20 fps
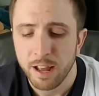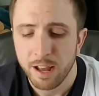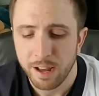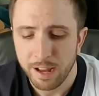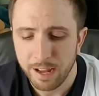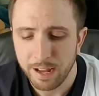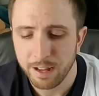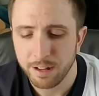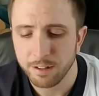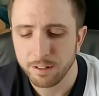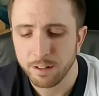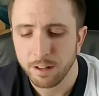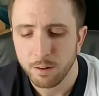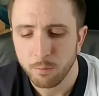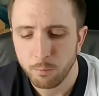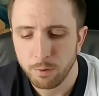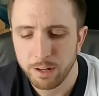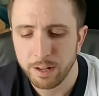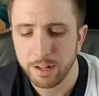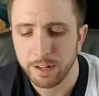And
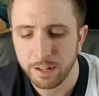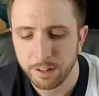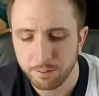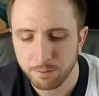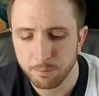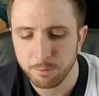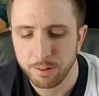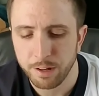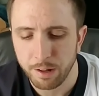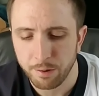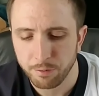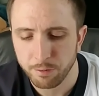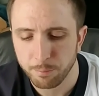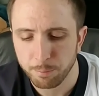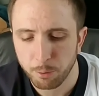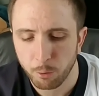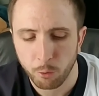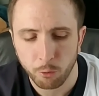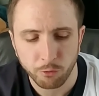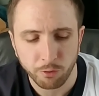we did get some
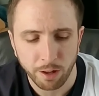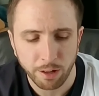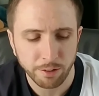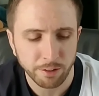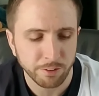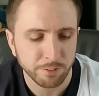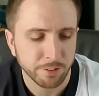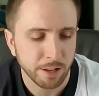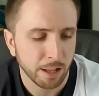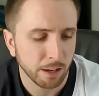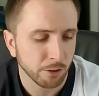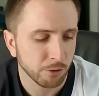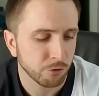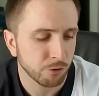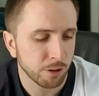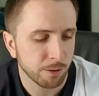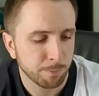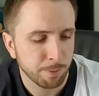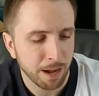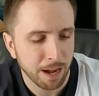decent pulls out of these Dollar
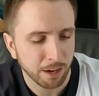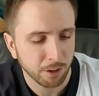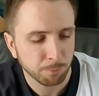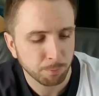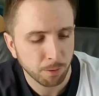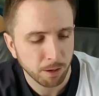Tree packs.